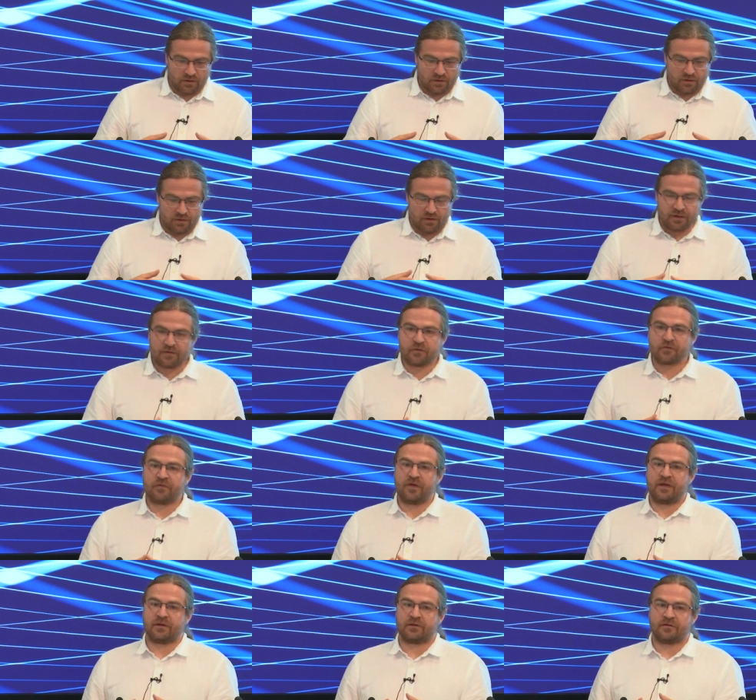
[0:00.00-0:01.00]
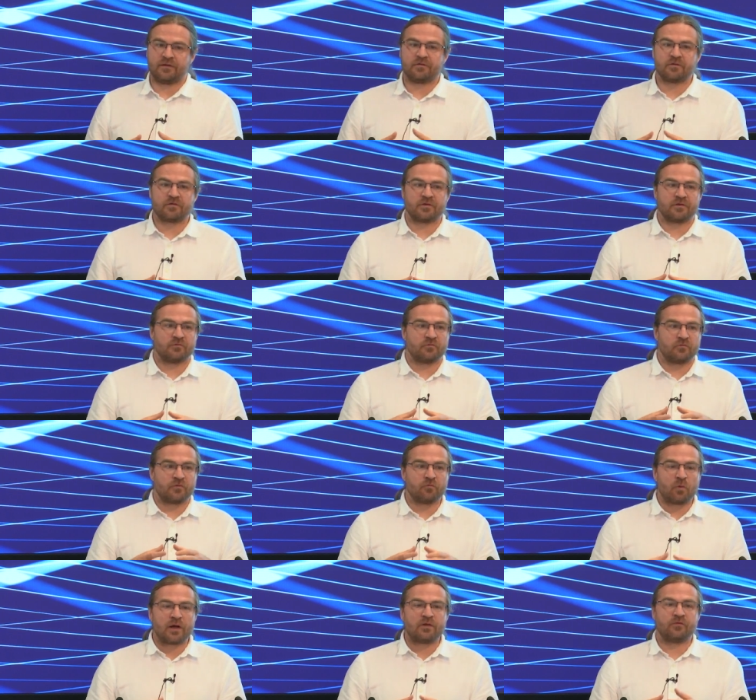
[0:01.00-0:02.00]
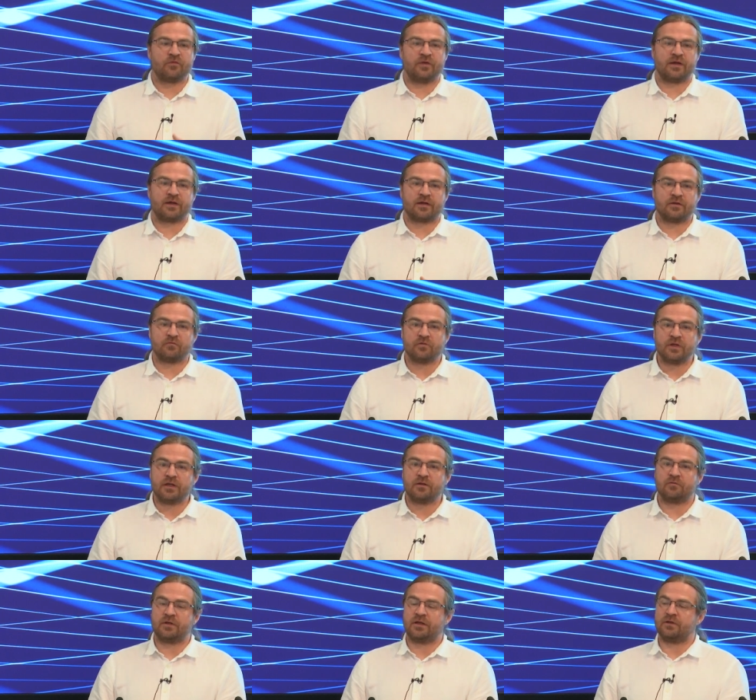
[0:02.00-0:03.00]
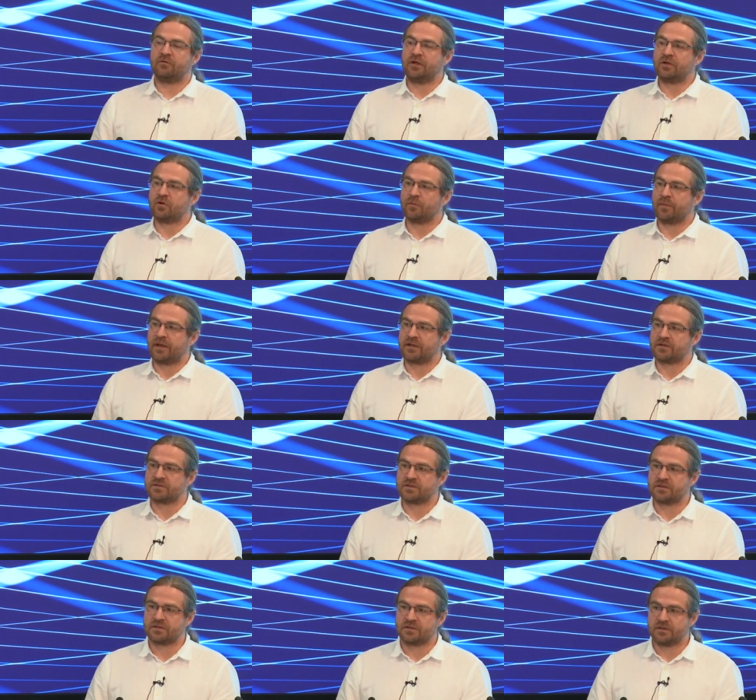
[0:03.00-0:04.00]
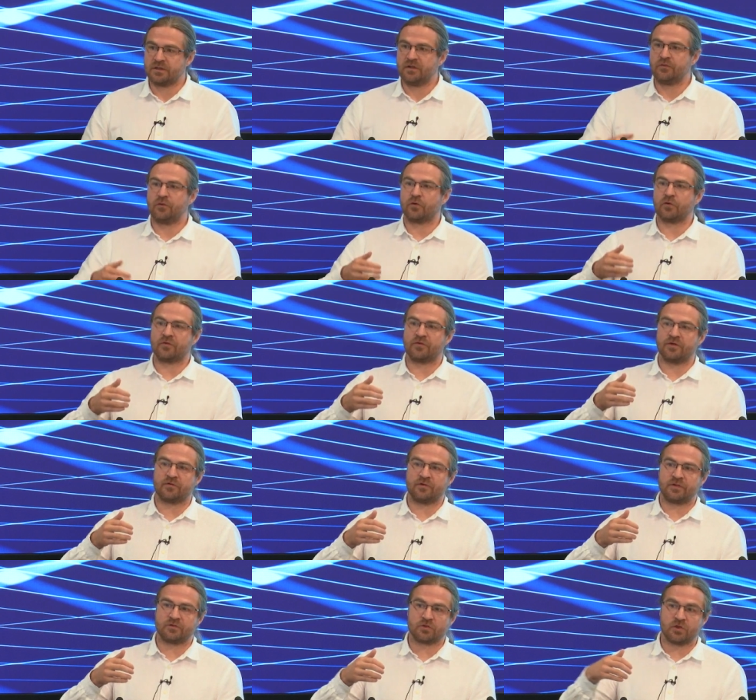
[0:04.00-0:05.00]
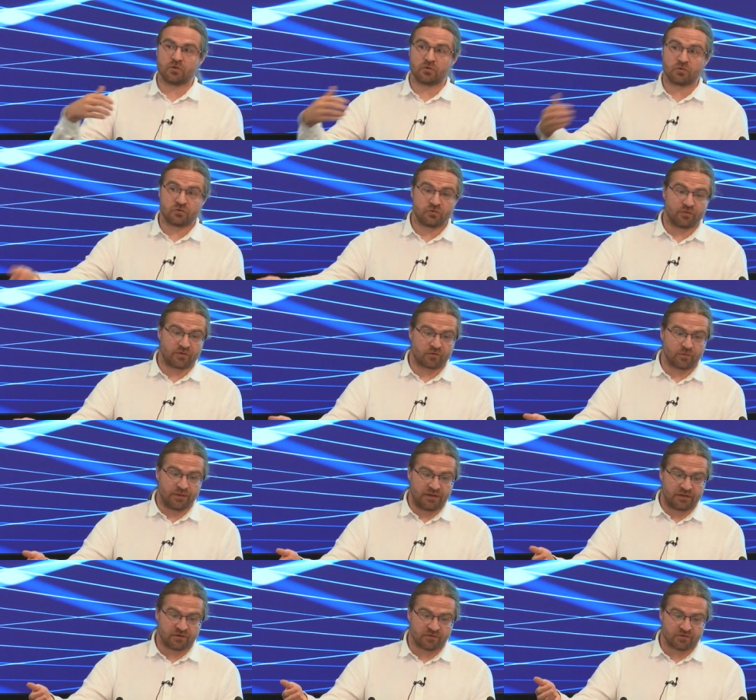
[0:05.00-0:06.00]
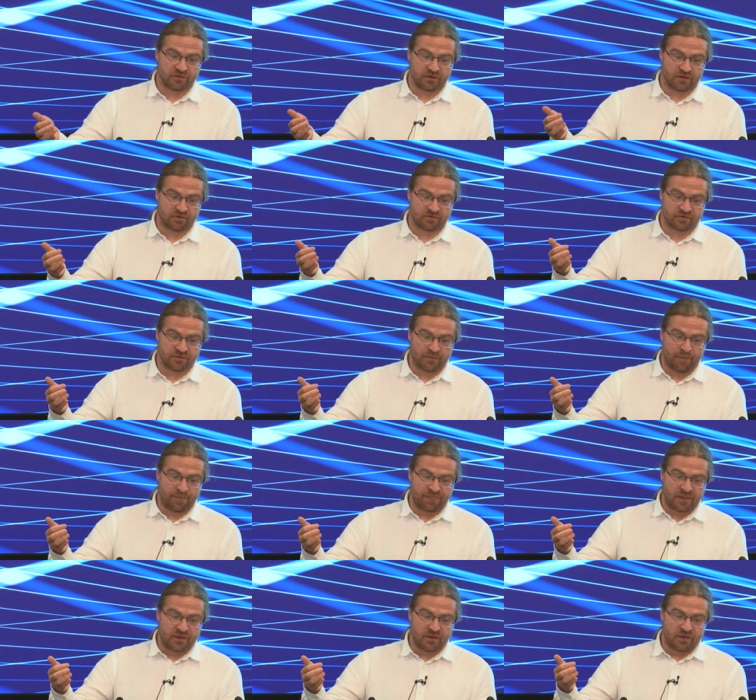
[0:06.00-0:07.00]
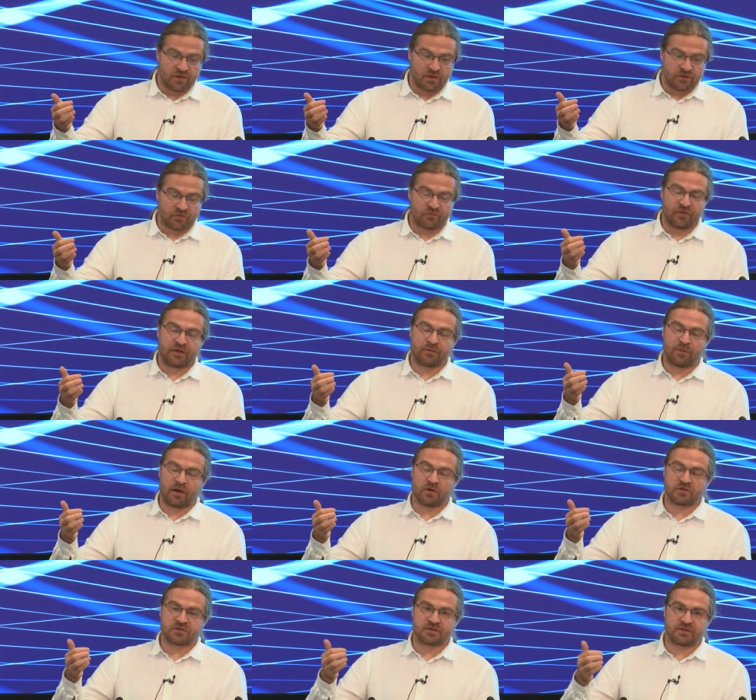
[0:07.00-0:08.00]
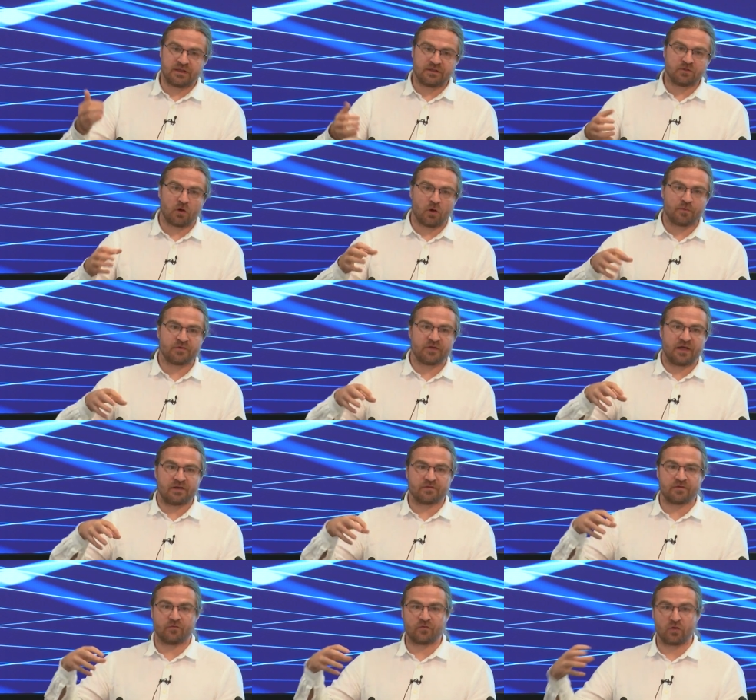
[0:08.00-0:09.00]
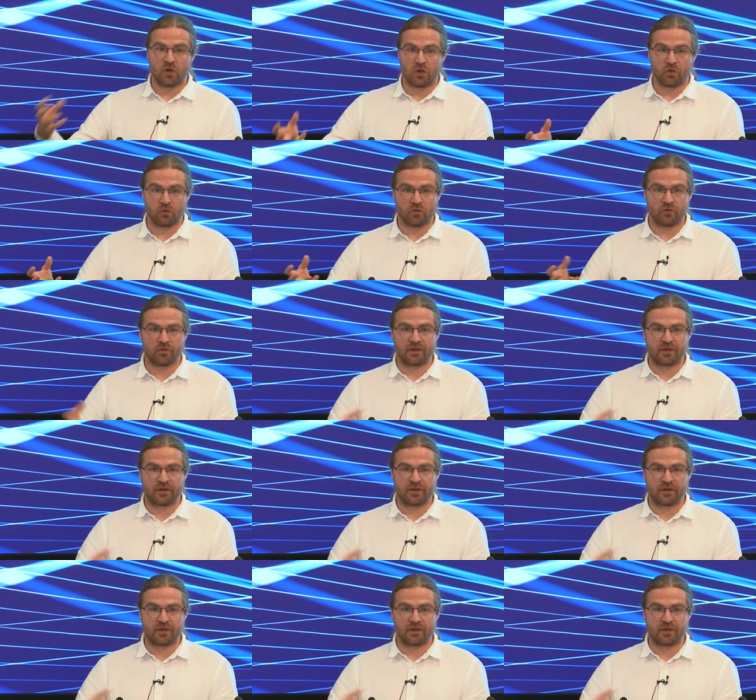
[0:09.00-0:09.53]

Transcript: Another thing, and this is the one thing I can really, really recommend if you're considering to go towards Kubernetes, is to think about GitOps as a flow.